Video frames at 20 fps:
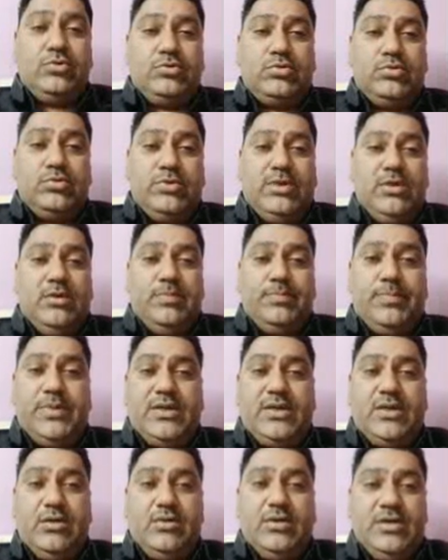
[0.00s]
through it,
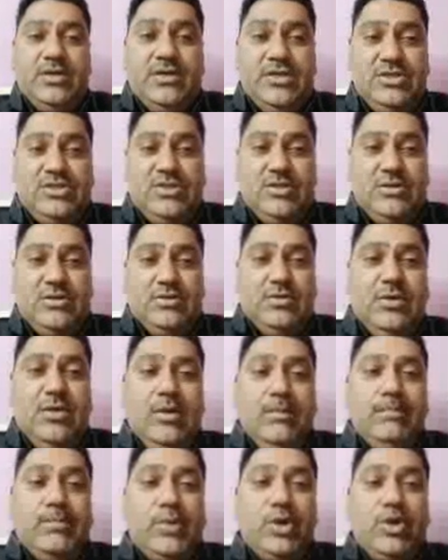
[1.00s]
particular region,
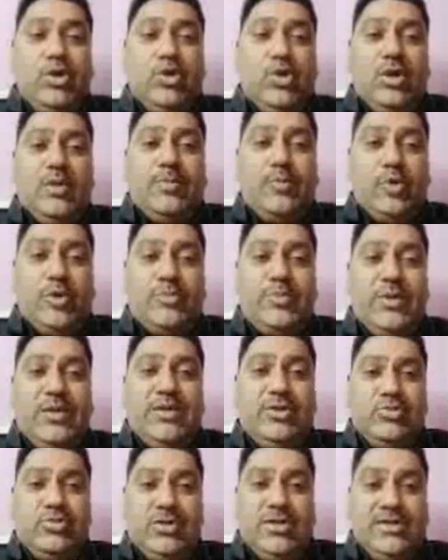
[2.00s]
but not properly
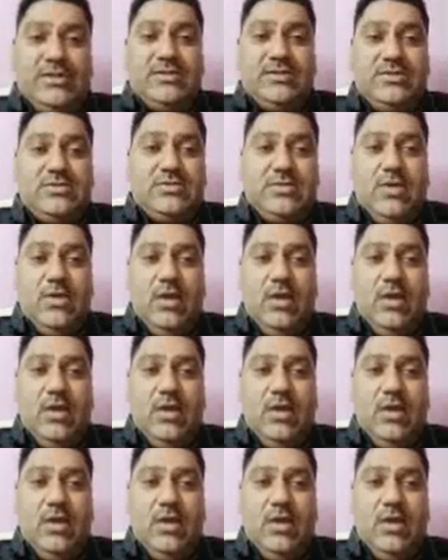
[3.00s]
utilized.